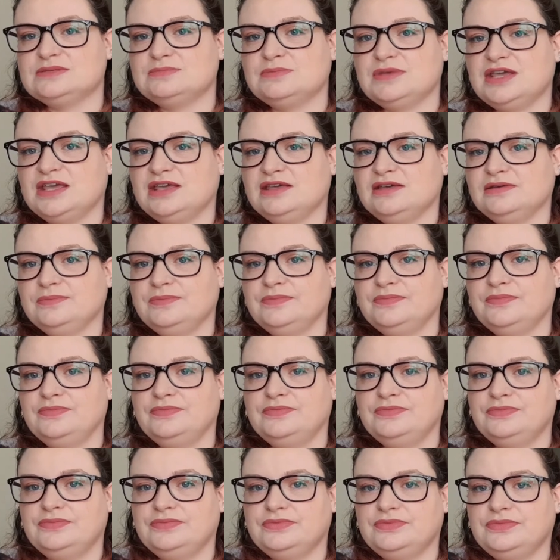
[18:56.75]
me
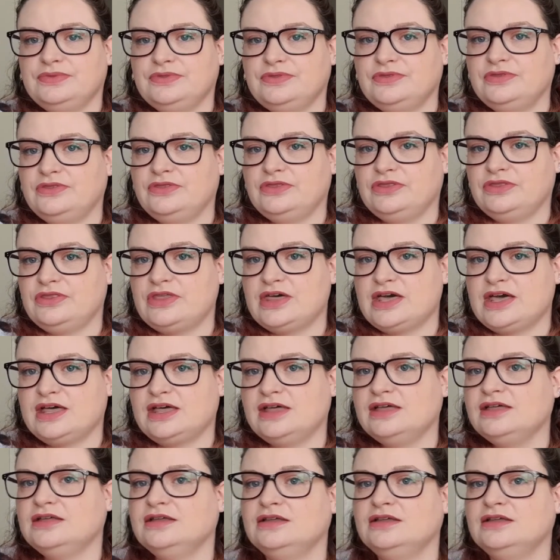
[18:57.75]
there.